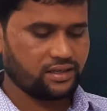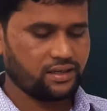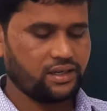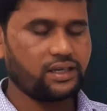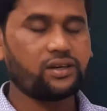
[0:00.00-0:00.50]

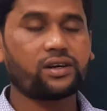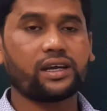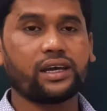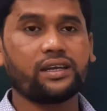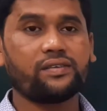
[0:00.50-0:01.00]
a or
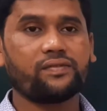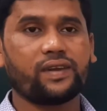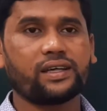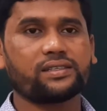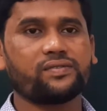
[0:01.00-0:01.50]
an
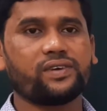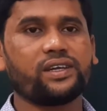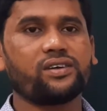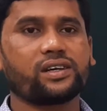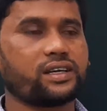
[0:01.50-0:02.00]
plus
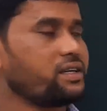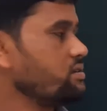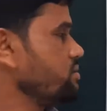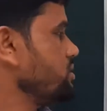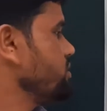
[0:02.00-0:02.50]
very or great,
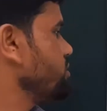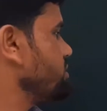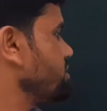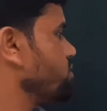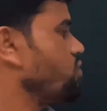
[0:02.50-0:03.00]
we
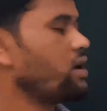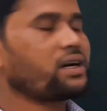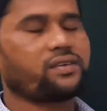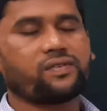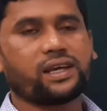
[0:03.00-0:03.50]
use what
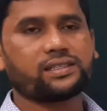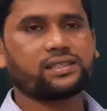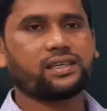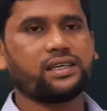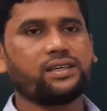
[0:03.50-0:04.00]
plus
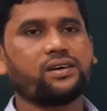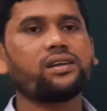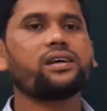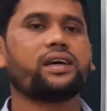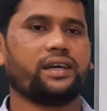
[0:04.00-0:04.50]
a or
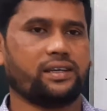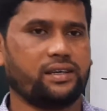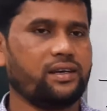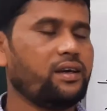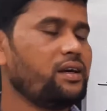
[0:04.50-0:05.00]
an,
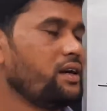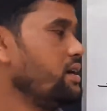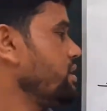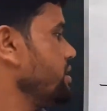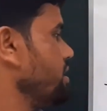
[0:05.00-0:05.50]

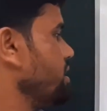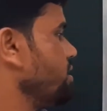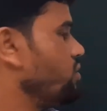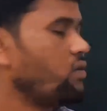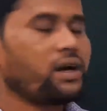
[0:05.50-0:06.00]
and
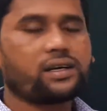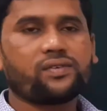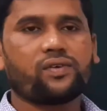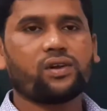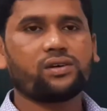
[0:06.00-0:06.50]
what
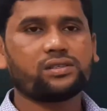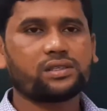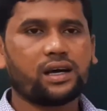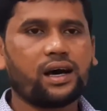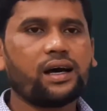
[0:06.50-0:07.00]
follows
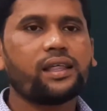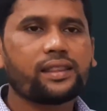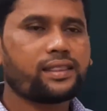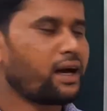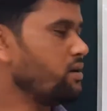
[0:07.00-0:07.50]
a
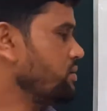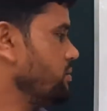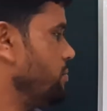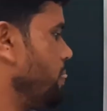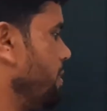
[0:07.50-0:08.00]
noun.
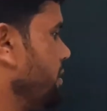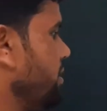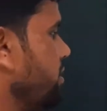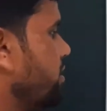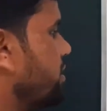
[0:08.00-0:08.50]

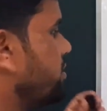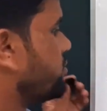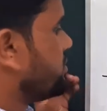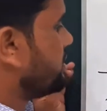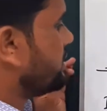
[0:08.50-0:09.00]
Here you
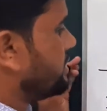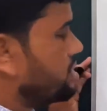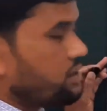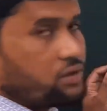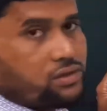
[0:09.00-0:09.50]

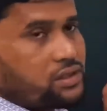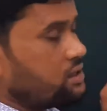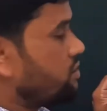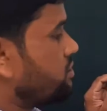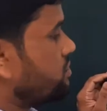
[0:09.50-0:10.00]

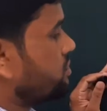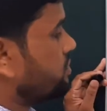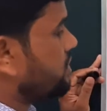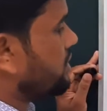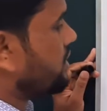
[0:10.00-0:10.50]
see also
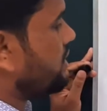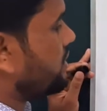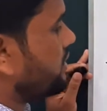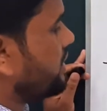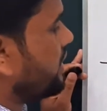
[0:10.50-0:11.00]

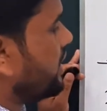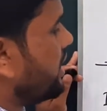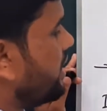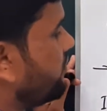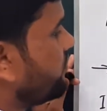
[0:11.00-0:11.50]

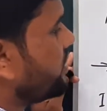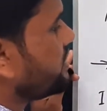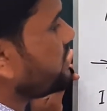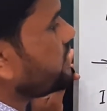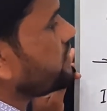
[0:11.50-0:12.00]
a very